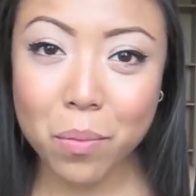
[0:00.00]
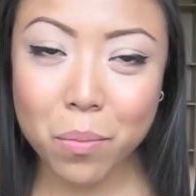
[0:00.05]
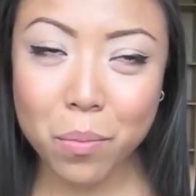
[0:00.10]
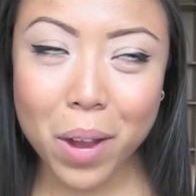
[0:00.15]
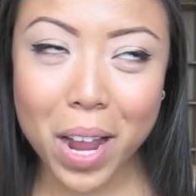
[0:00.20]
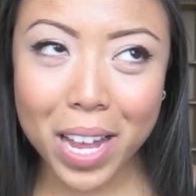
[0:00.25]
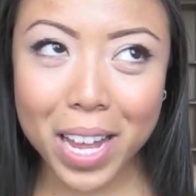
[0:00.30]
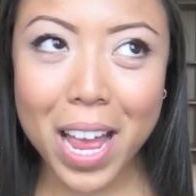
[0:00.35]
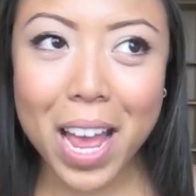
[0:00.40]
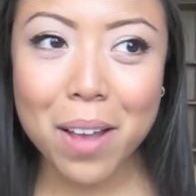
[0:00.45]

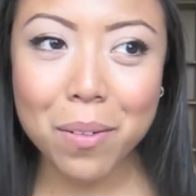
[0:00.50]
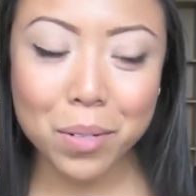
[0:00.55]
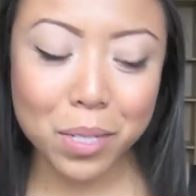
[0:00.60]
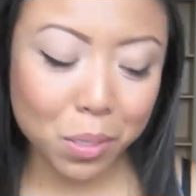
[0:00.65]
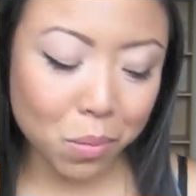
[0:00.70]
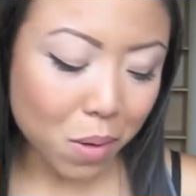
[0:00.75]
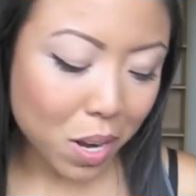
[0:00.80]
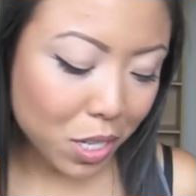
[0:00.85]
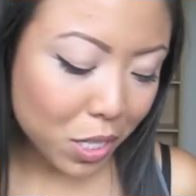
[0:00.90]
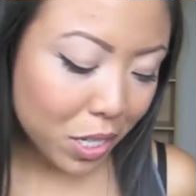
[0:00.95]
while I
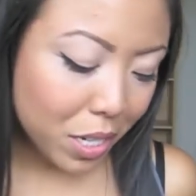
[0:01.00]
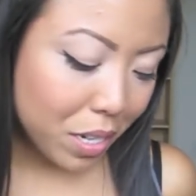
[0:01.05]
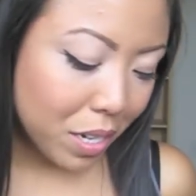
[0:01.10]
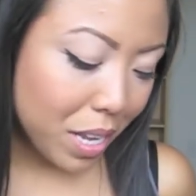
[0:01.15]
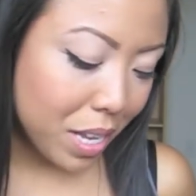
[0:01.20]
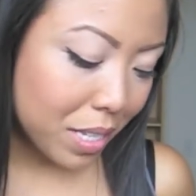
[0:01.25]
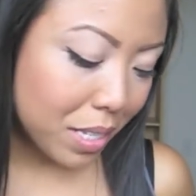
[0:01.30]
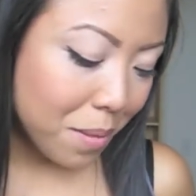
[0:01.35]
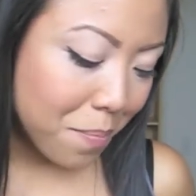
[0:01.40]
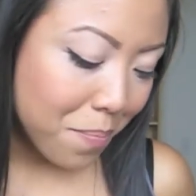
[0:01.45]
was washing
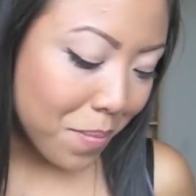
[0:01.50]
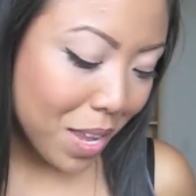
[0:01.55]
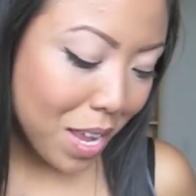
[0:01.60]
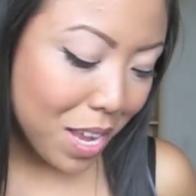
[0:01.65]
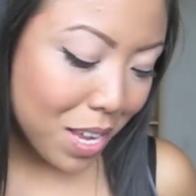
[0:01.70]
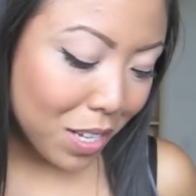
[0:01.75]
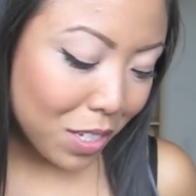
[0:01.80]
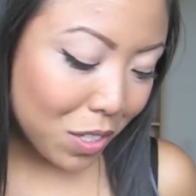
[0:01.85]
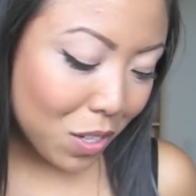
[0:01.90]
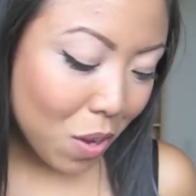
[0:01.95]
it.
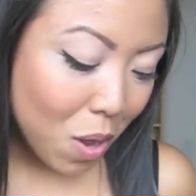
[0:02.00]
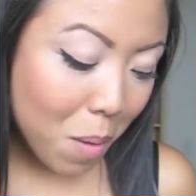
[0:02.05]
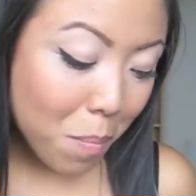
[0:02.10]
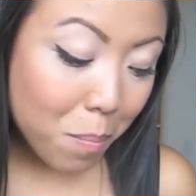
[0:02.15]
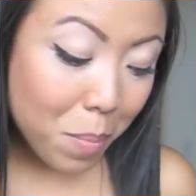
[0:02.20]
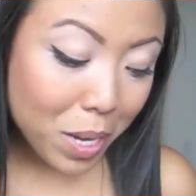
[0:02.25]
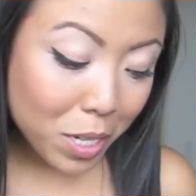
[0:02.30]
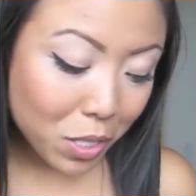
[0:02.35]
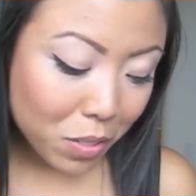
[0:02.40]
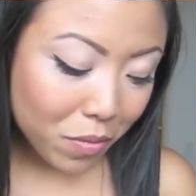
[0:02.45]
So a
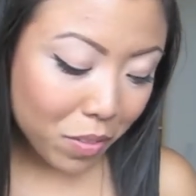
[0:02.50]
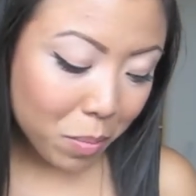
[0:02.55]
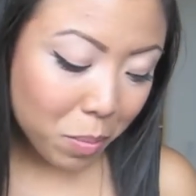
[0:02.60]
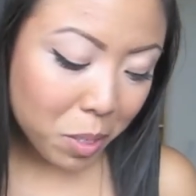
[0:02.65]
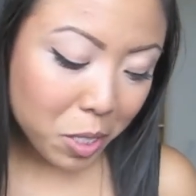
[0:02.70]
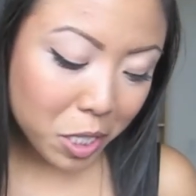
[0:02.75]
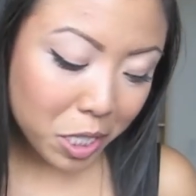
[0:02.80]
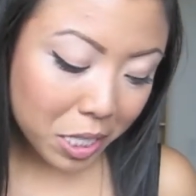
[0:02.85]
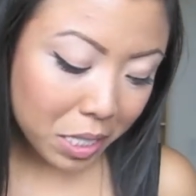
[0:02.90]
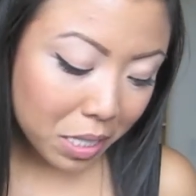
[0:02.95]
bunch of the
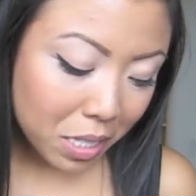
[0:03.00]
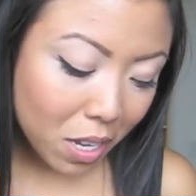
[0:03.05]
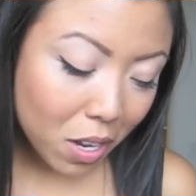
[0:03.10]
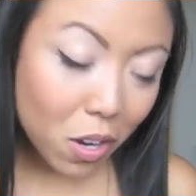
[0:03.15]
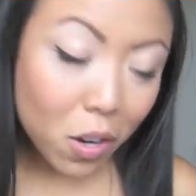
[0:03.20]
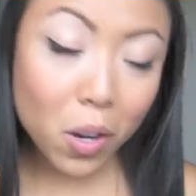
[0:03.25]
brushes,